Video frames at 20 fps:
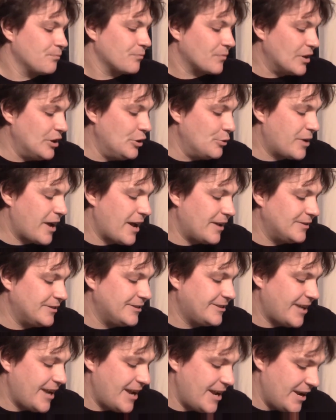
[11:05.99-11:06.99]
you can
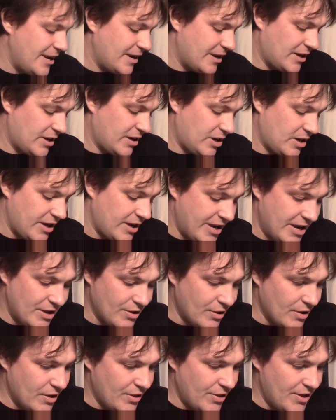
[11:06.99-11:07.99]
take
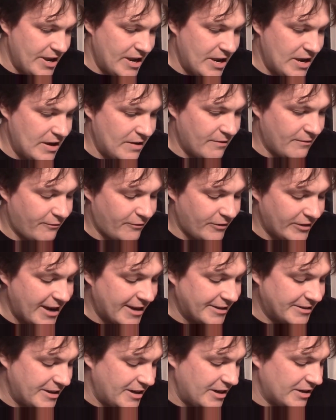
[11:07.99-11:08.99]
either the
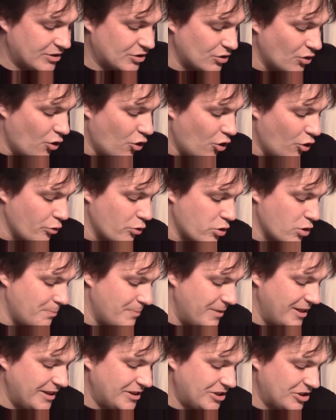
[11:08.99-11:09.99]
fanatics or the
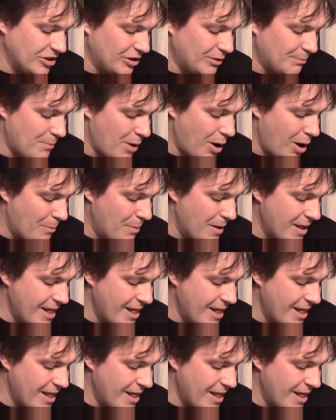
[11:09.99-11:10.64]
militia mob,